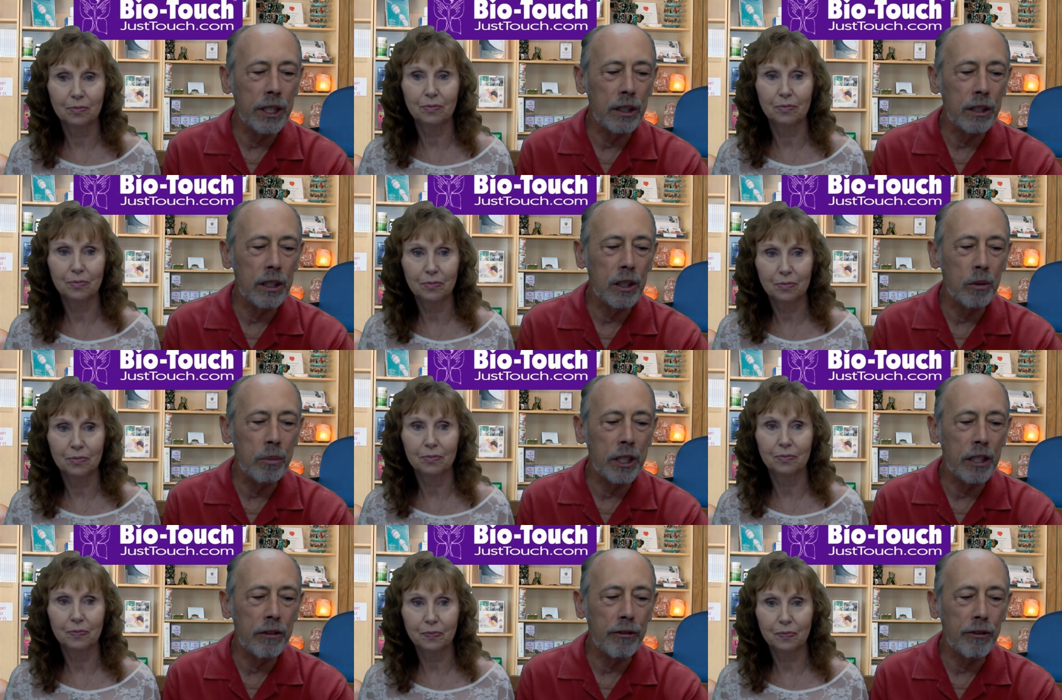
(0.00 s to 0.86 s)
Speaker 1: a little
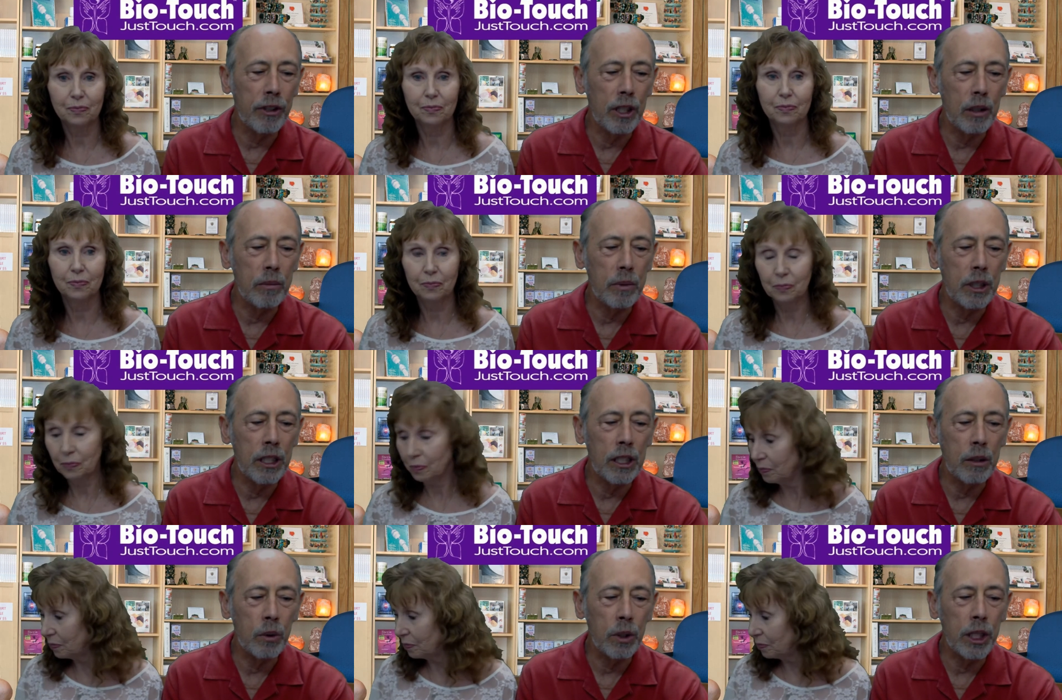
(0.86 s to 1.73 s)
bit from,
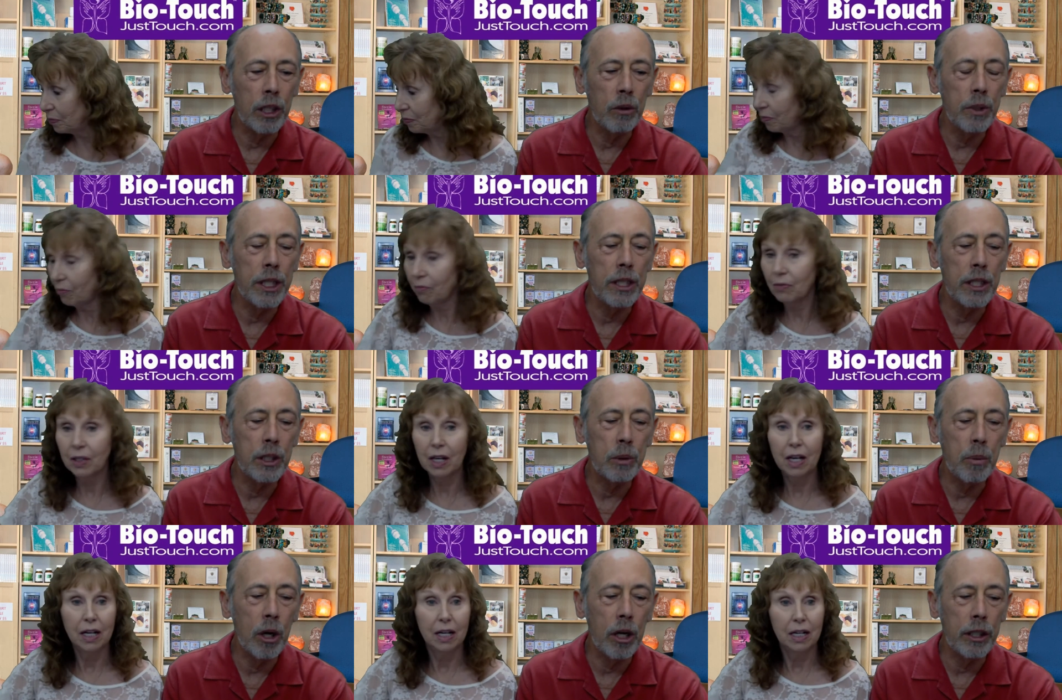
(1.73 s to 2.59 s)
uh, we're going to read this
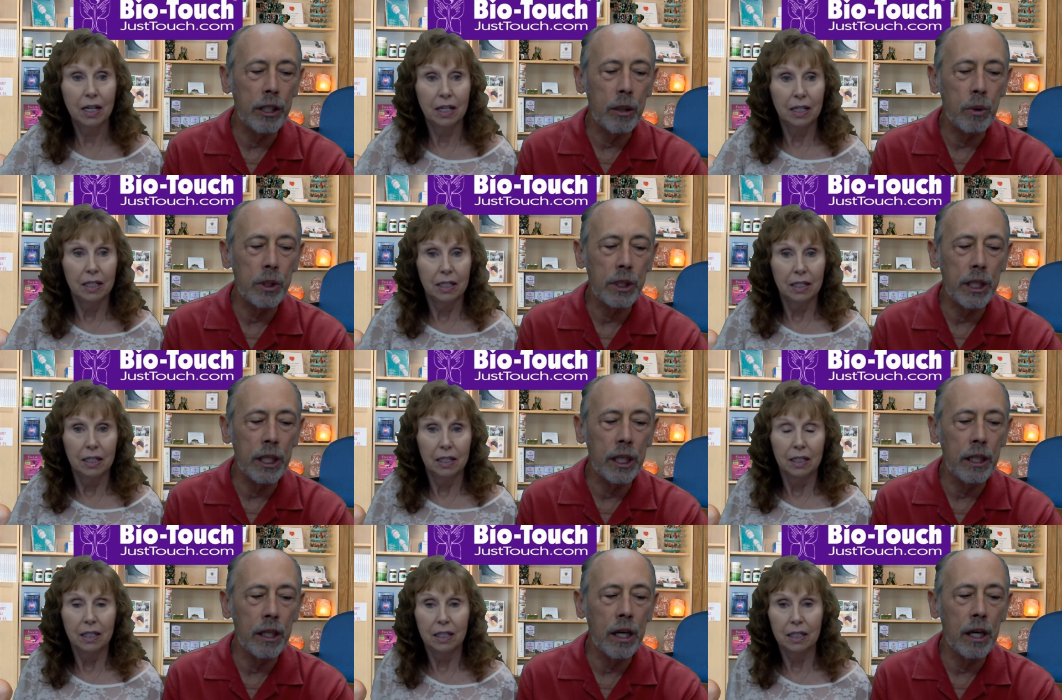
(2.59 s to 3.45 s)
part that was
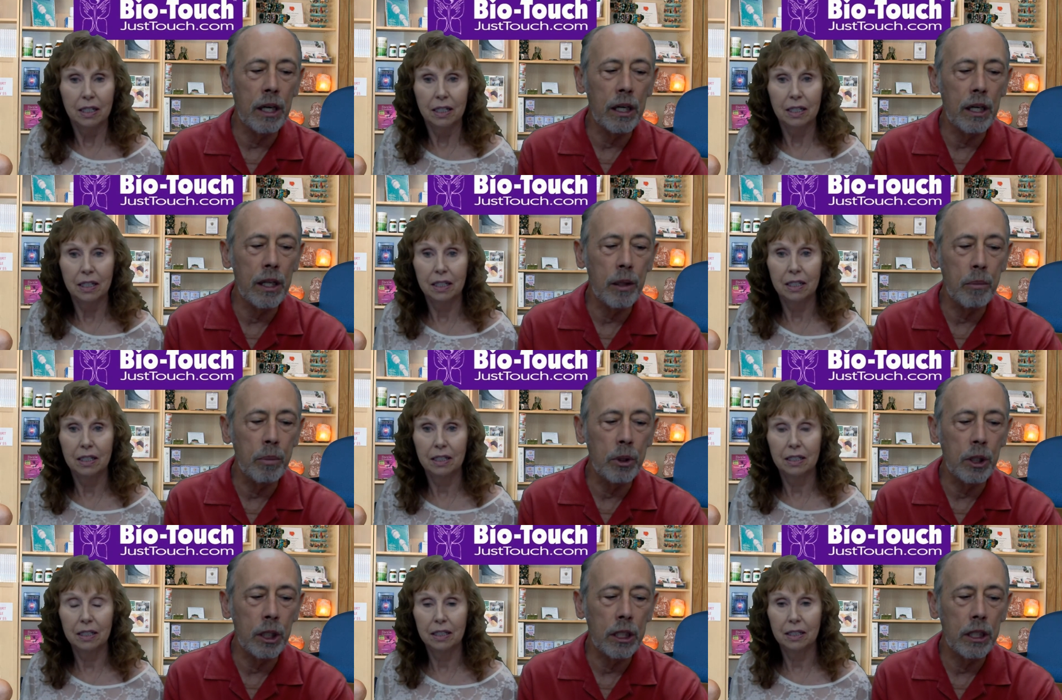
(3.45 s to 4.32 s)
in uh, the
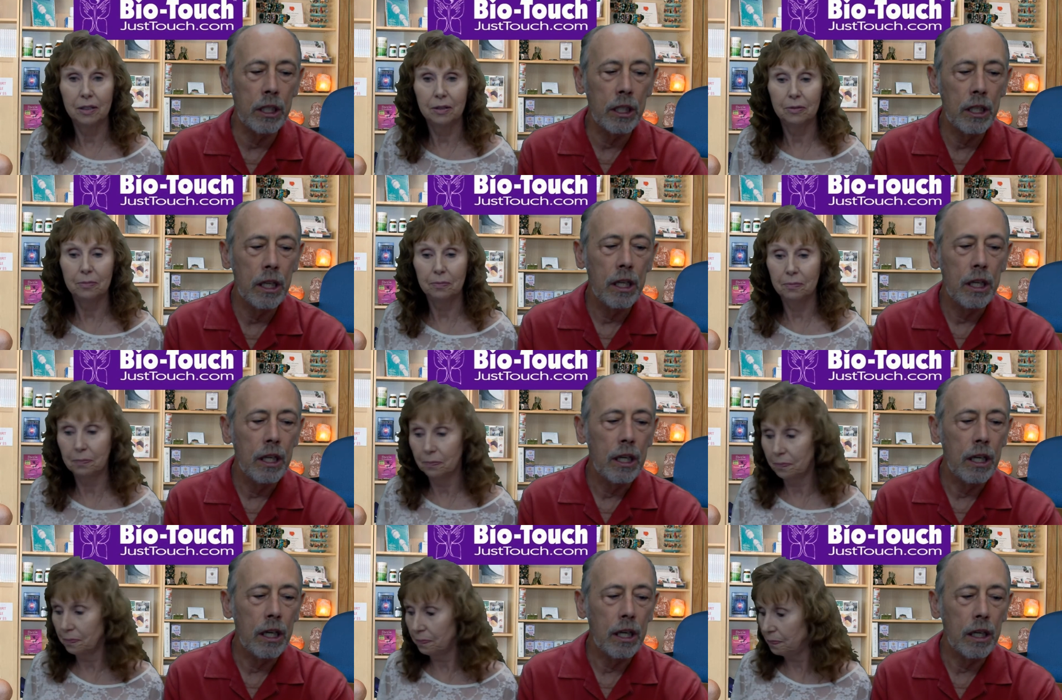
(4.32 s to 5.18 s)
book.
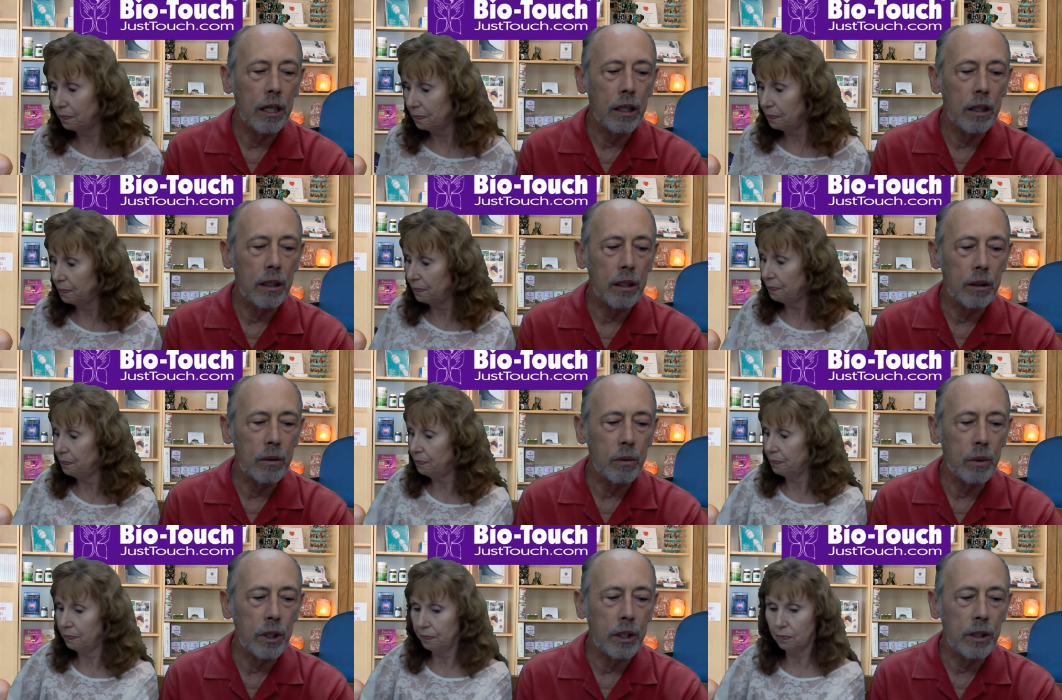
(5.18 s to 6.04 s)
Uh,
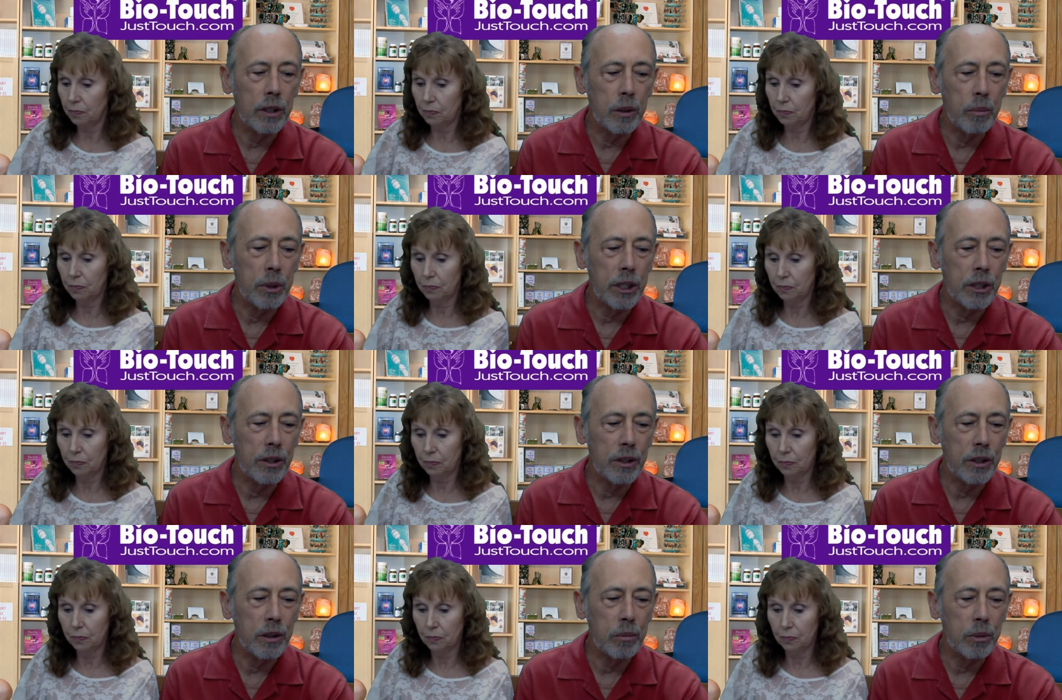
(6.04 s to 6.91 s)
where's the picture
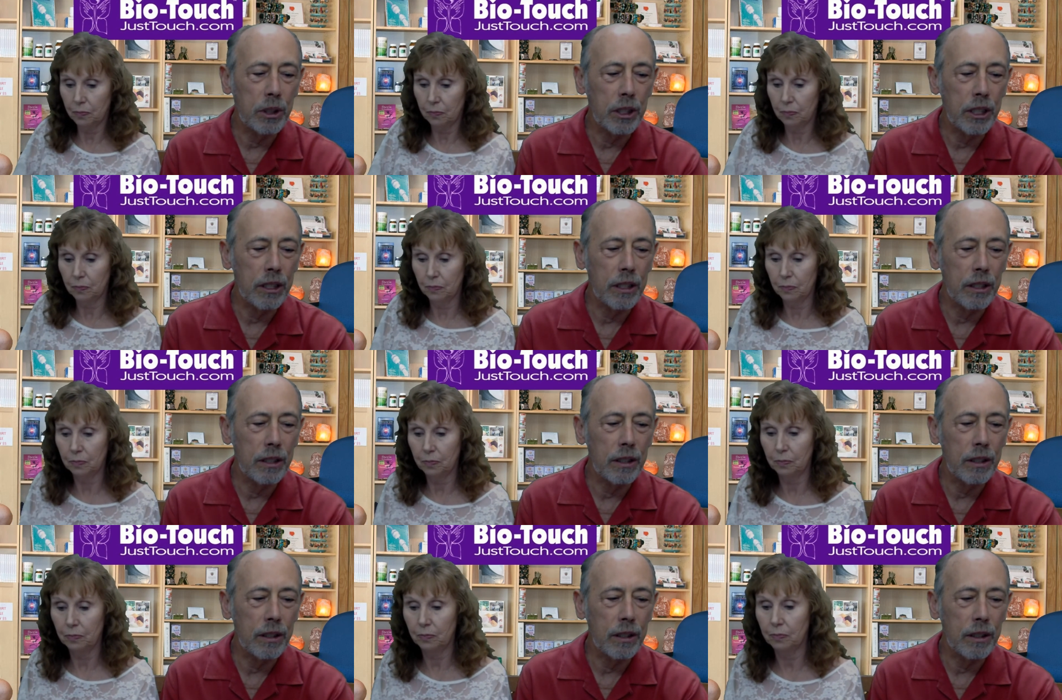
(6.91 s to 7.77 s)
of the book here?
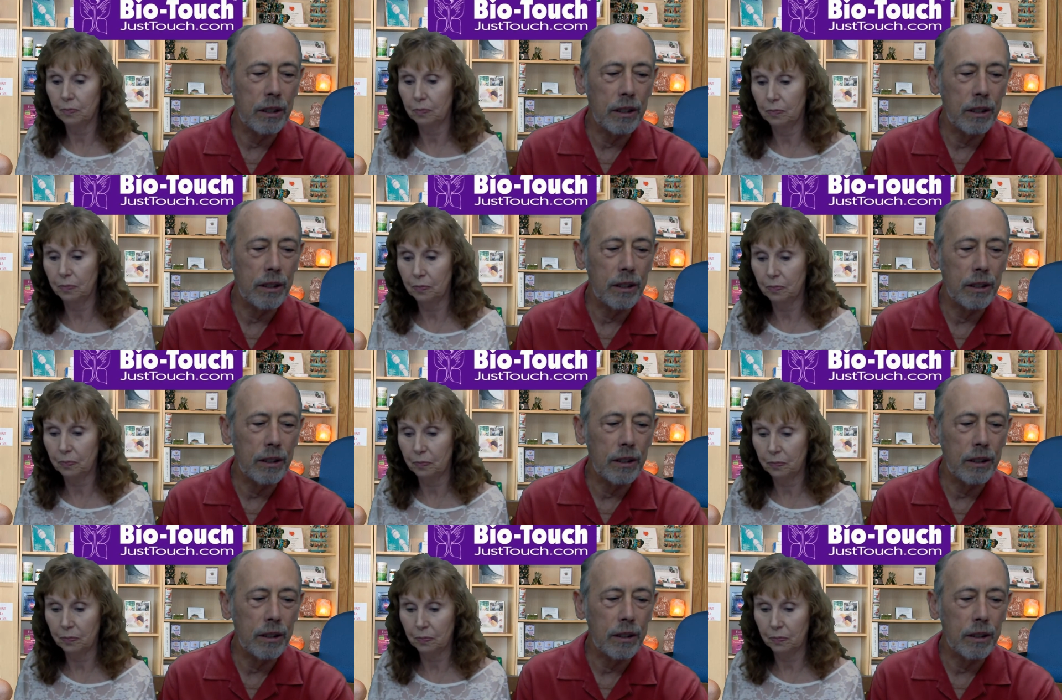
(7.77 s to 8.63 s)

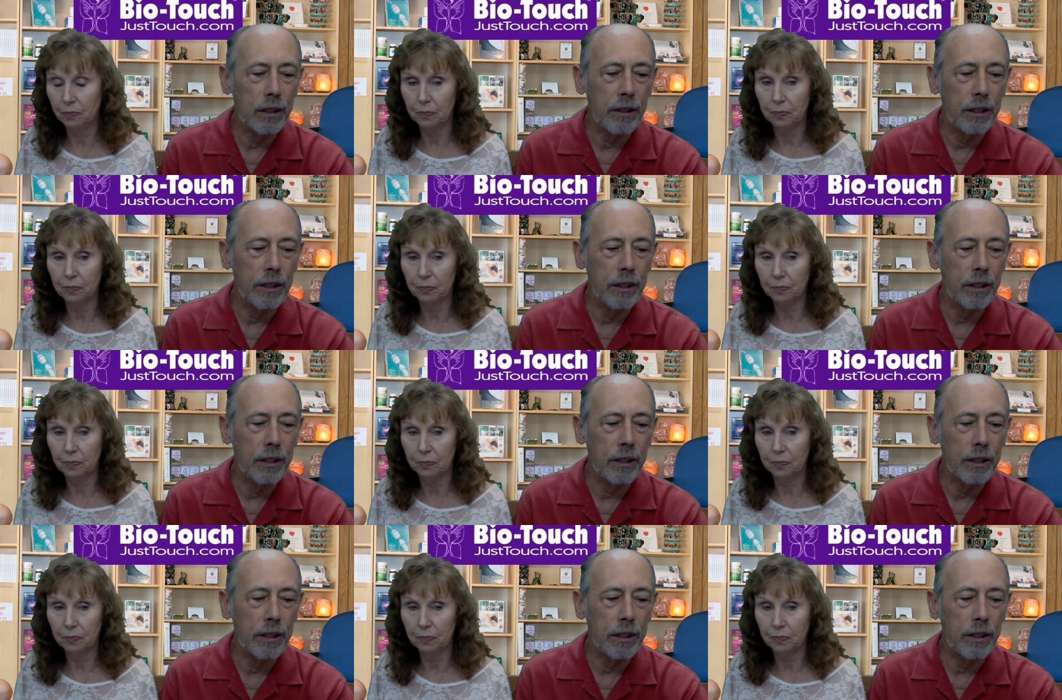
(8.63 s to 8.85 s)
There